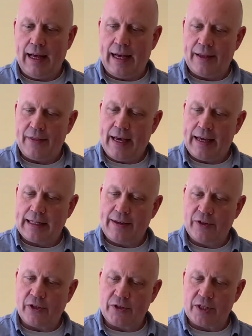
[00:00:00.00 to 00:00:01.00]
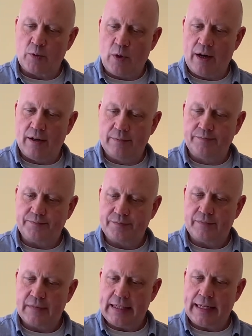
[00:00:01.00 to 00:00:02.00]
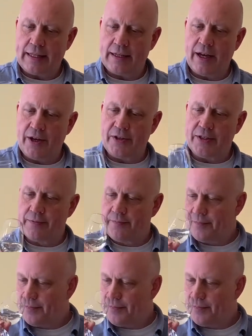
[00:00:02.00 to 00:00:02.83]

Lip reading: and then give it a good swirl, take the nose.